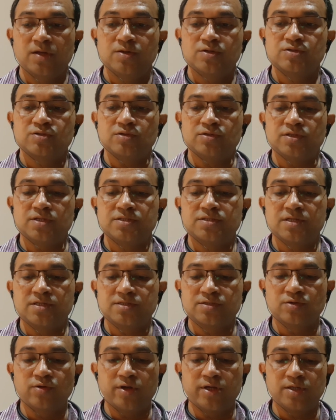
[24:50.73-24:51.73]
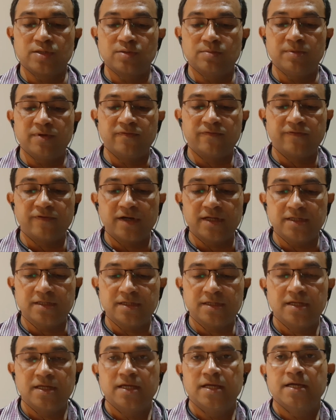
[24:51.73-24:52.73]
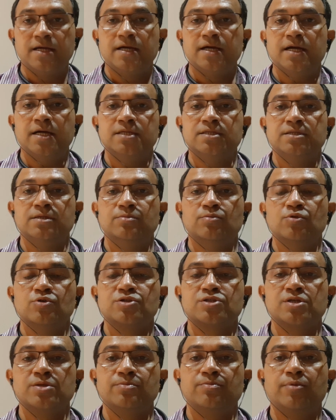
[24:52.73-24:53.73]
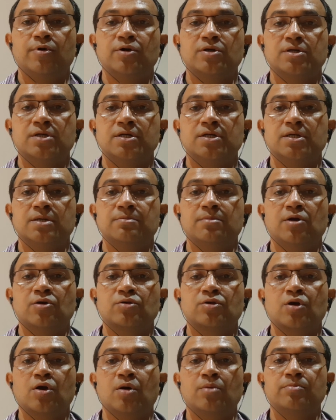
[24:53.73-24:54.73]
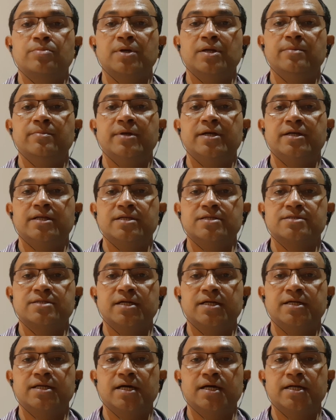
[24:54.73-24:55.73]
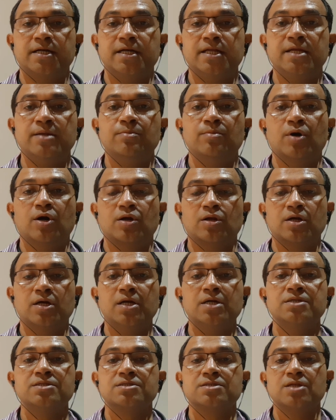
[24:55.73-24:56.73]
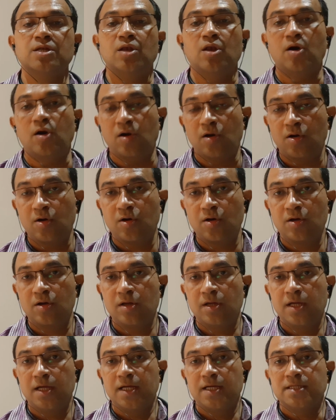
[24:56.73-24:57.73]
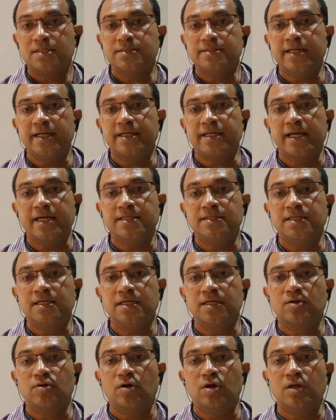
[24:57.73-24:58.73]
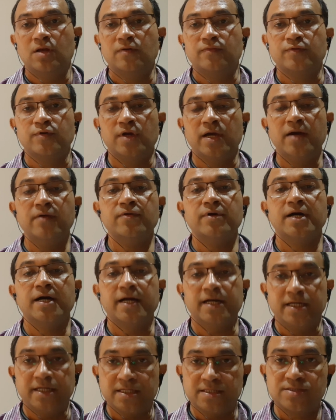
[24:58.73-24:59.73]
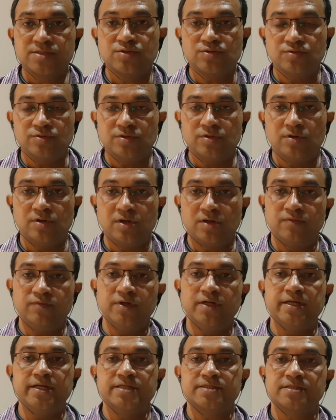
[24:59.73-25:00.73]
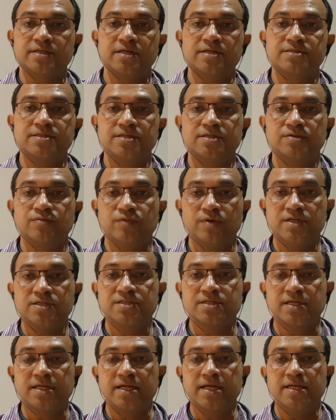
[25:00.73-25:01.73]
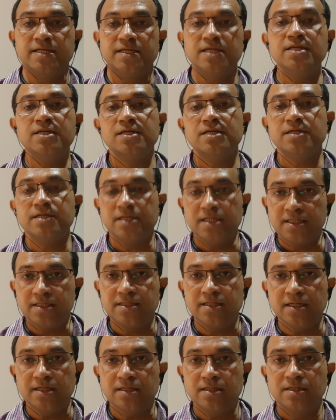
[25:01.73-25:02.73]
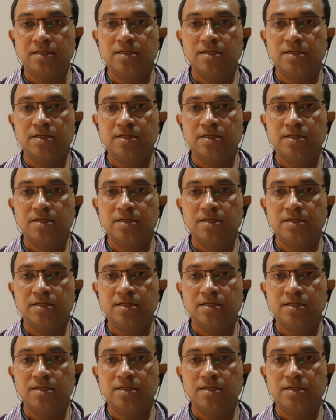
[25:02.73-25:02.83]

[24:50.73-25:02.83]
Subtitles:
So this is going to be fun, and the most important about complementary set are De Morgan's law. That I think all of you have understood, or we'll discuss it once again in detail.